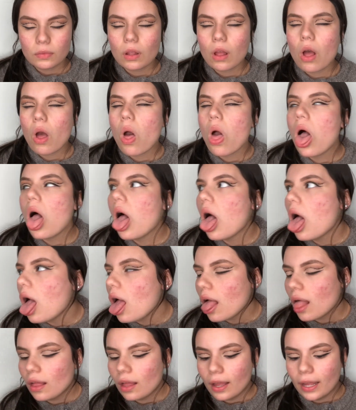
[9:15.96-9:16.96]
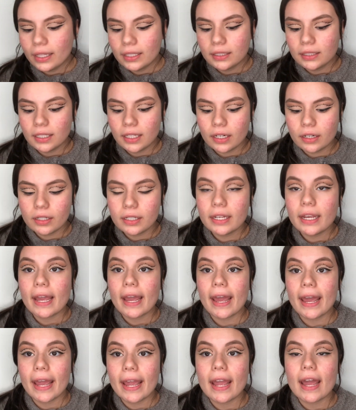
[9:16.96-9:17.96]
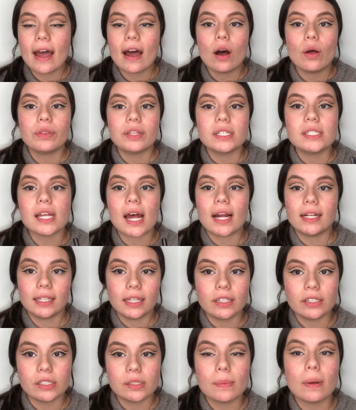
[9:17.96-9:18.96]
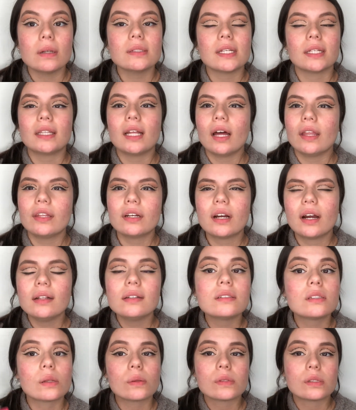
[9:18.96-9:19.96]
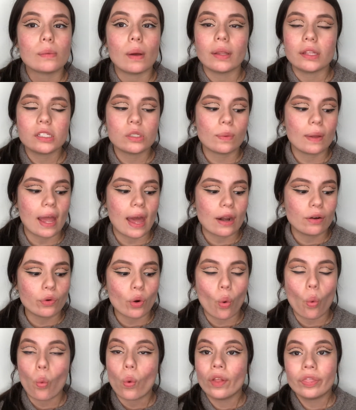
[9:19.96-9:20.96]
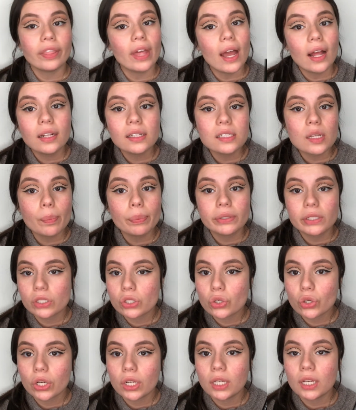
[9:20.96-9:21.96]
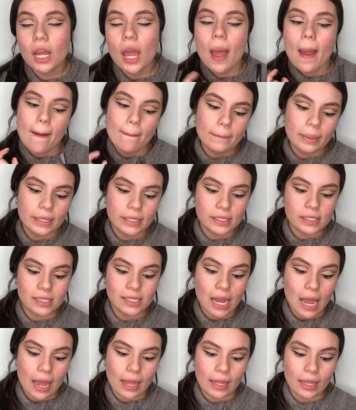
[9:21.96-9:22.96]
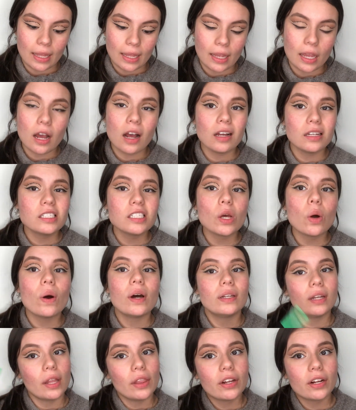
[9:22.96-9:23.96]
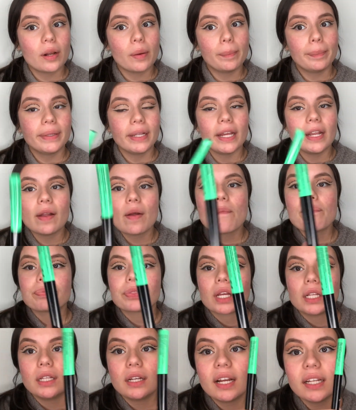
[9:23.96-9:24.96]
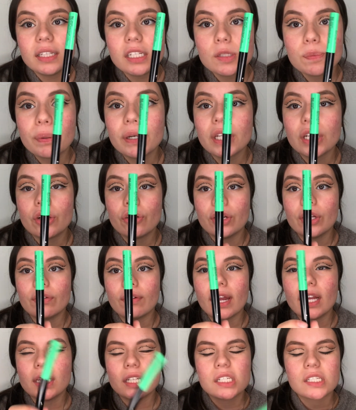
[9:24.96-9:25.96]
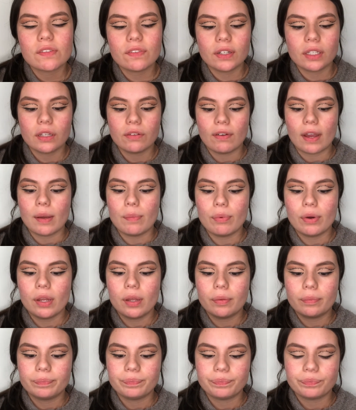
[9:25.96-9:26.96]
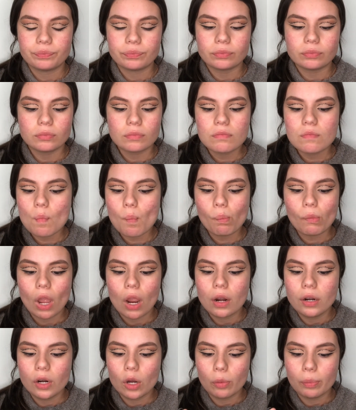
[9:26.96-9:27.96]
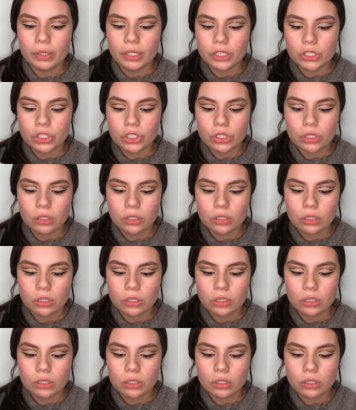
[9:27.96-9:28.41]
I literally hate how this eyeliner smells. Like, the other colors don't smell this way. I don't know what the hell is up with this green, but it's not it. Also, another complaint, look at this pretty green, right? Looks really vibrant. No, bitch.